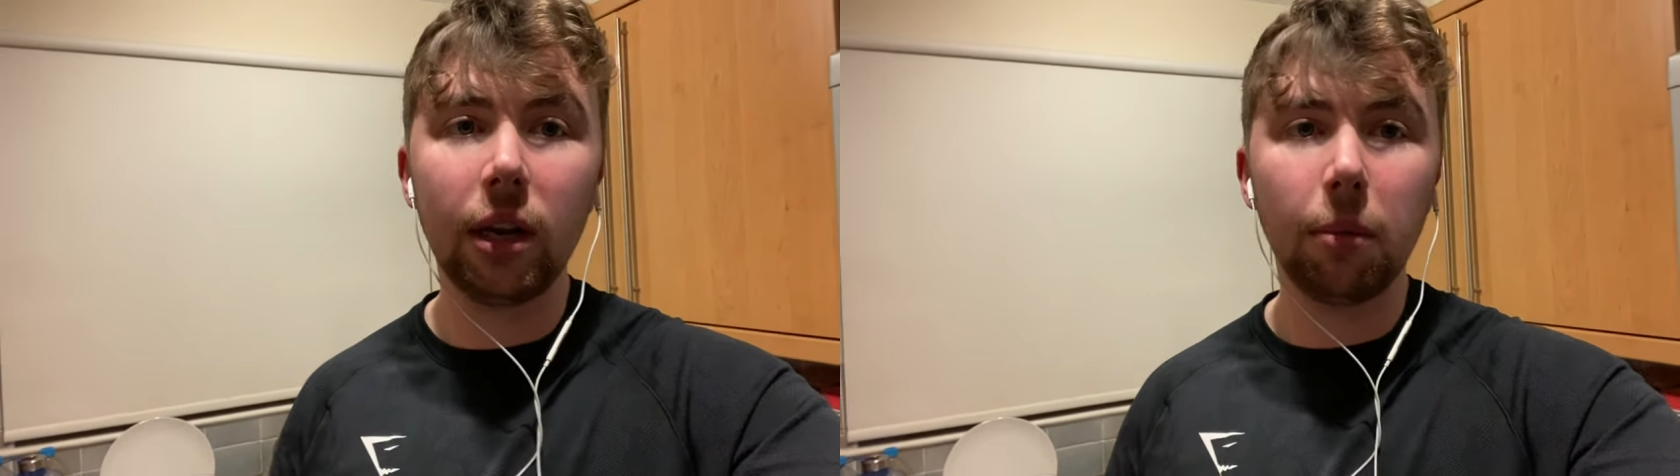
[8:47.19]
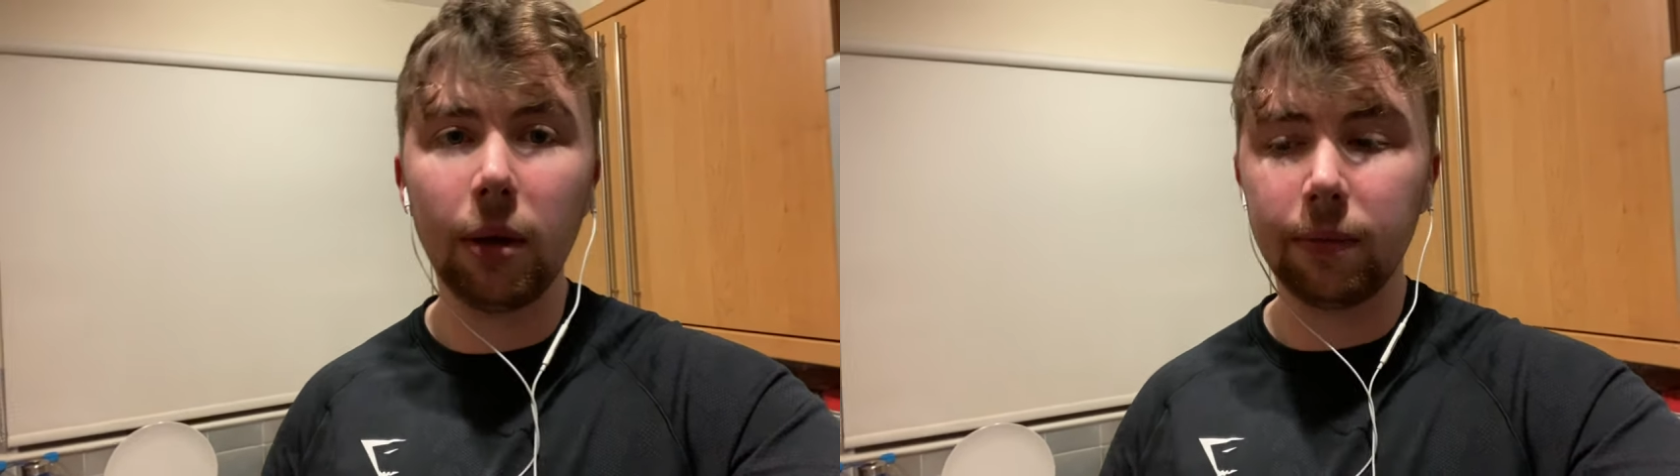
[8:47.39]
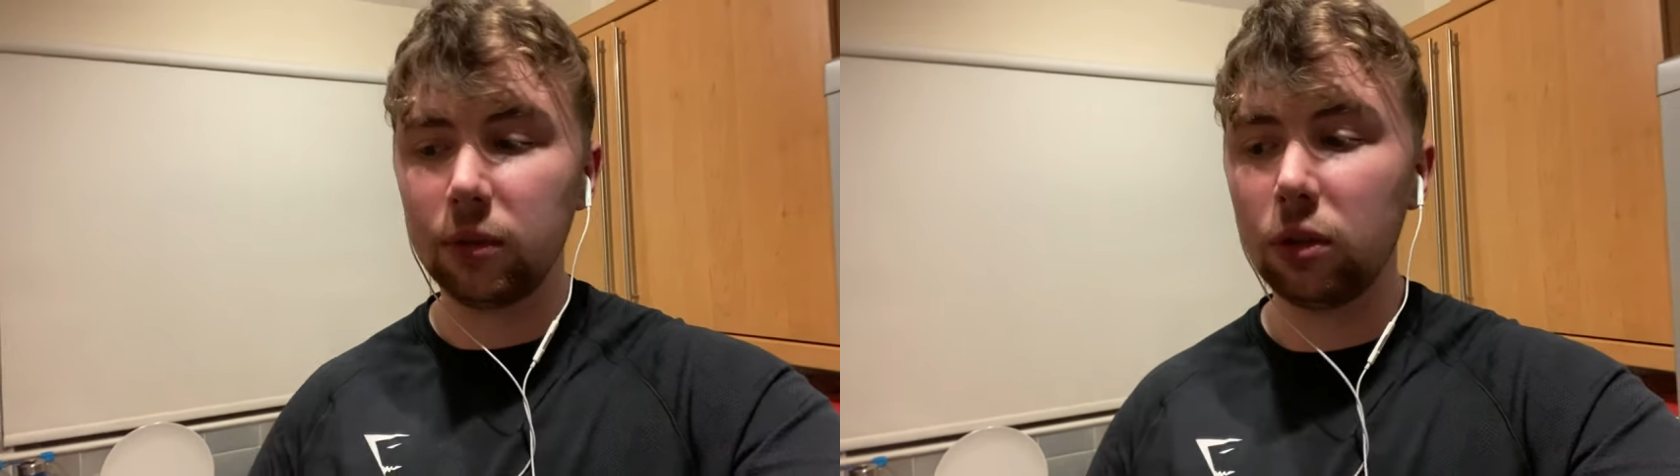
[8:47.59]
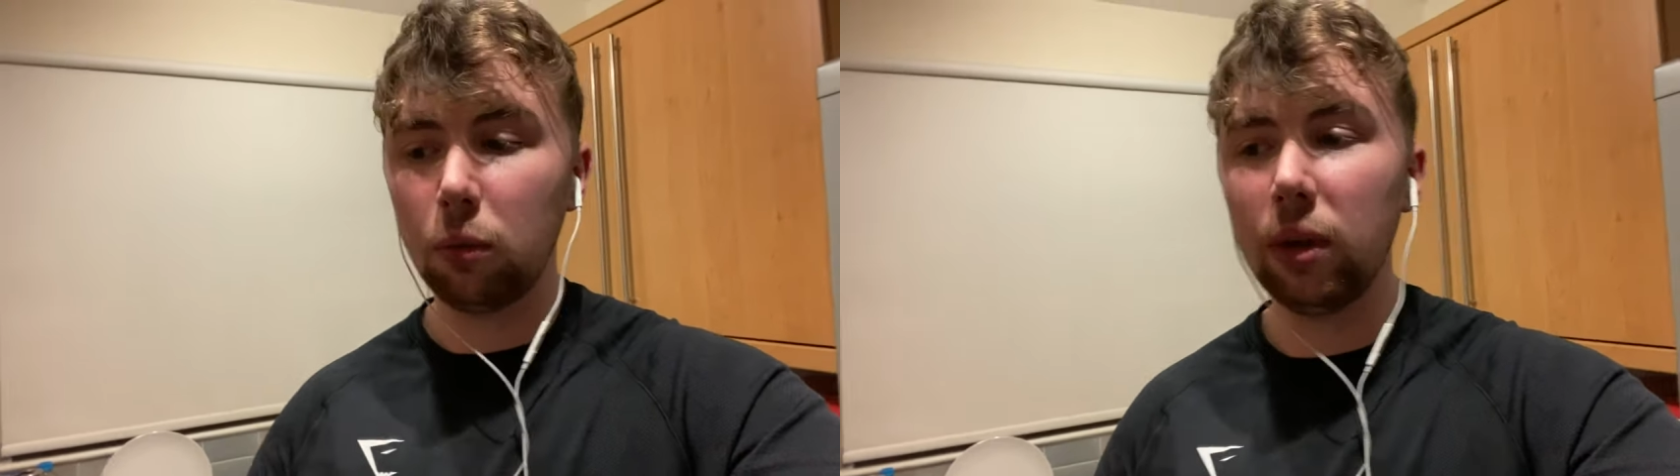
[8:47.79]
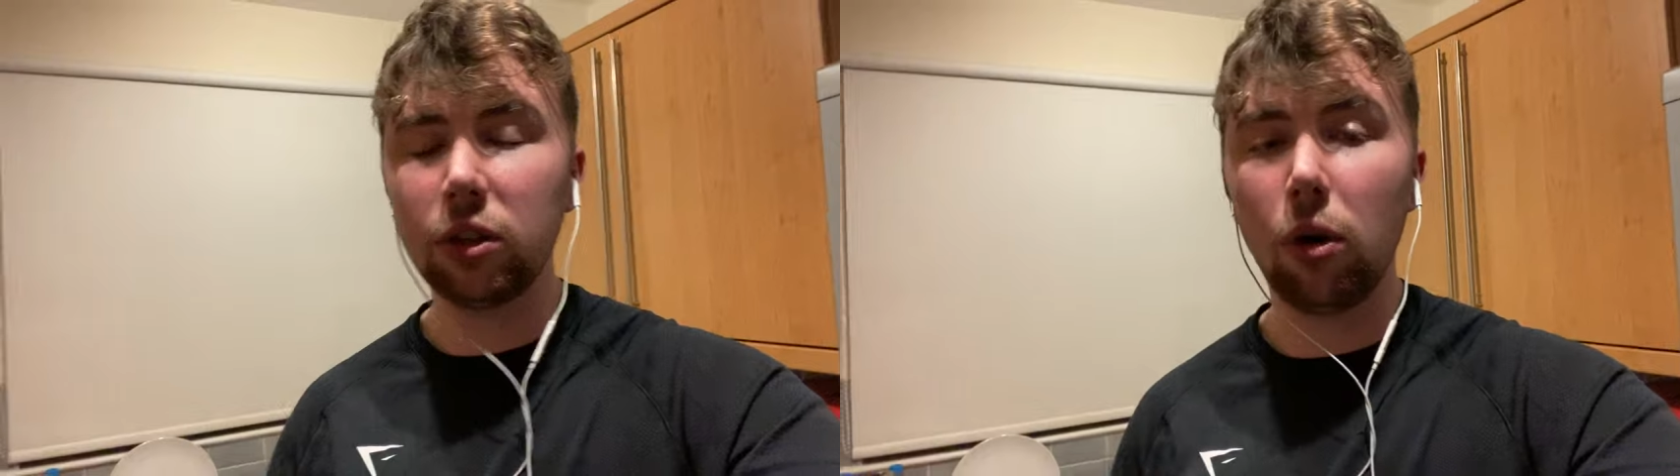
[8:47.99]
a bit,
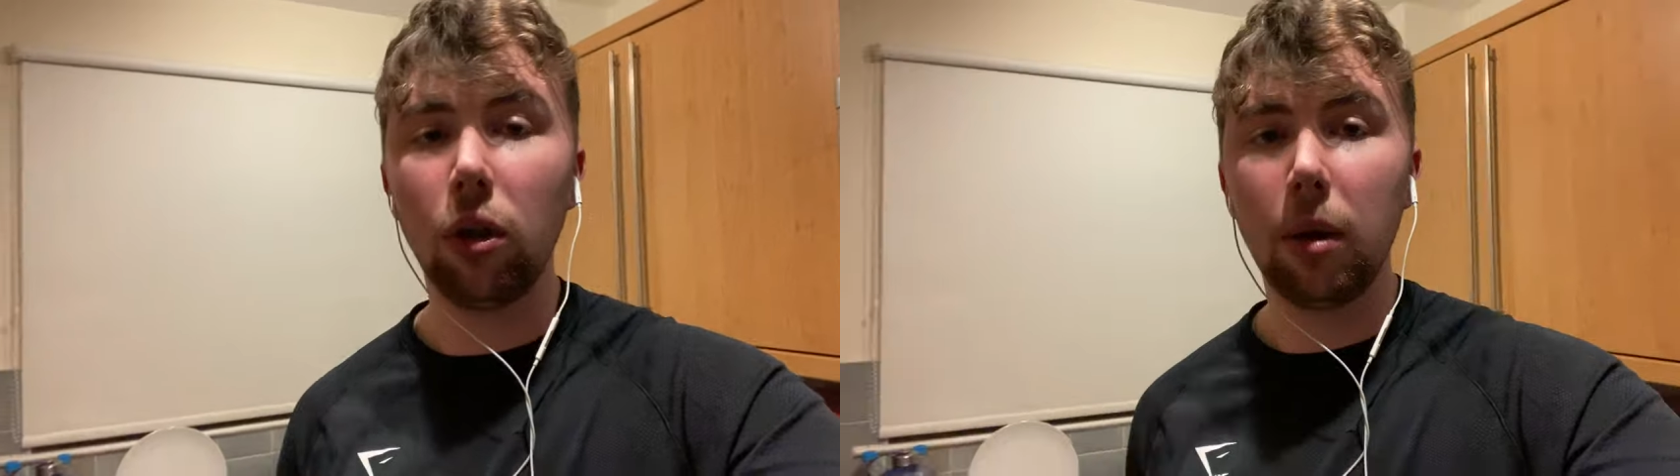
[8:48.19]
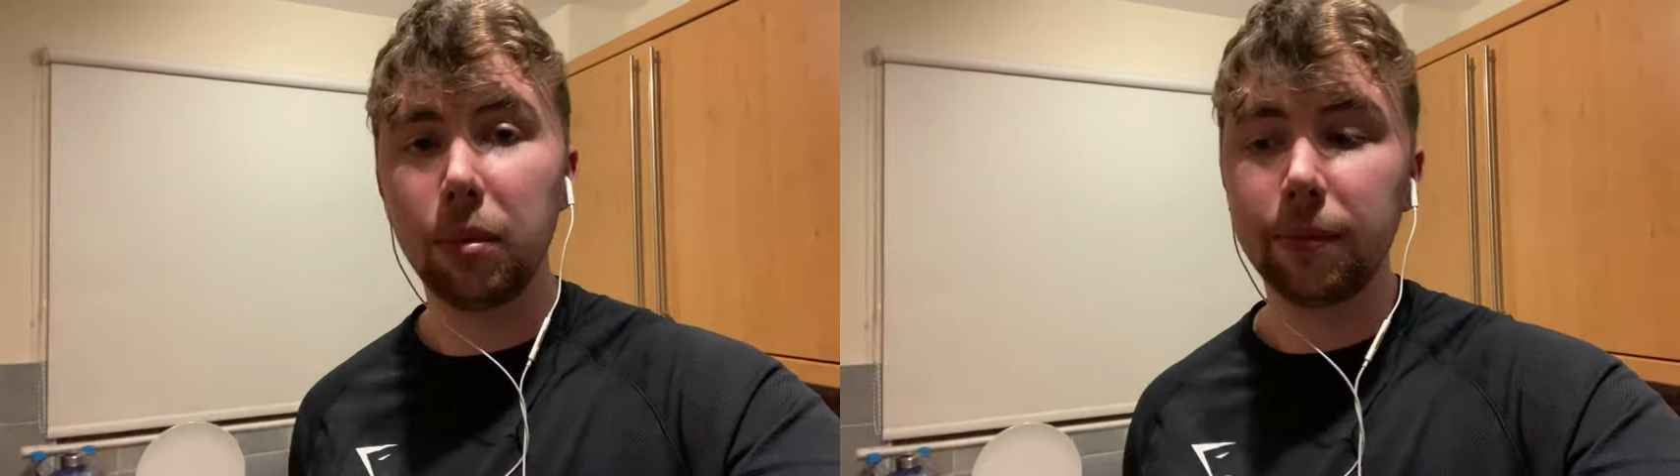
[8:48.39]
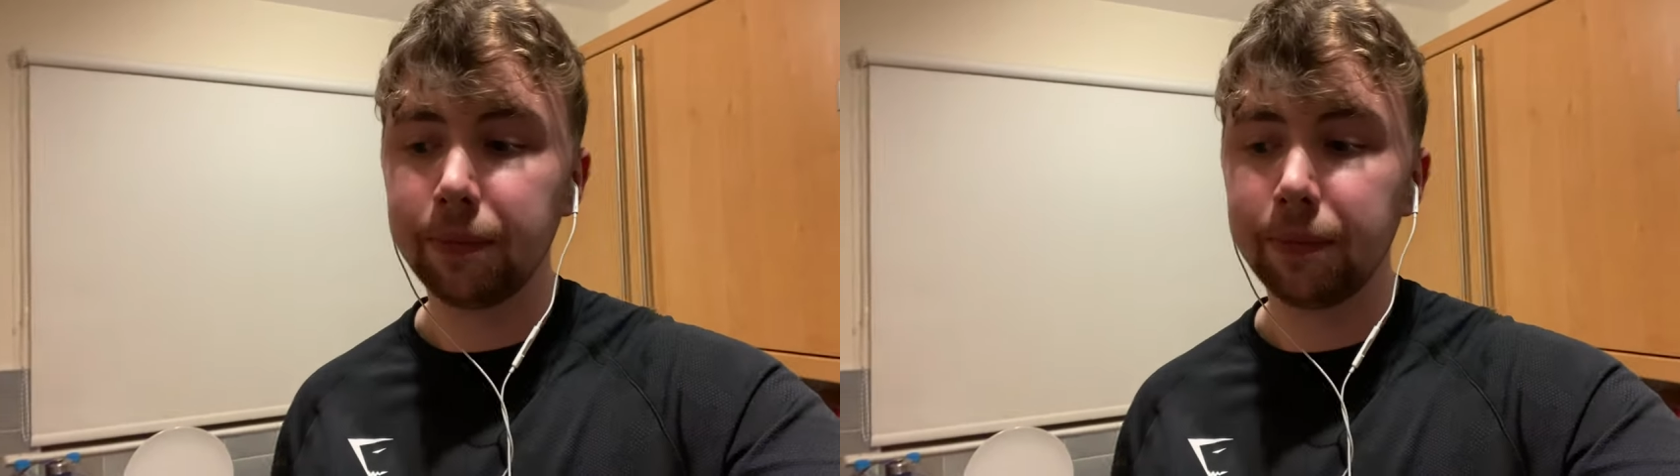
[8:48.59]
whisk it all up,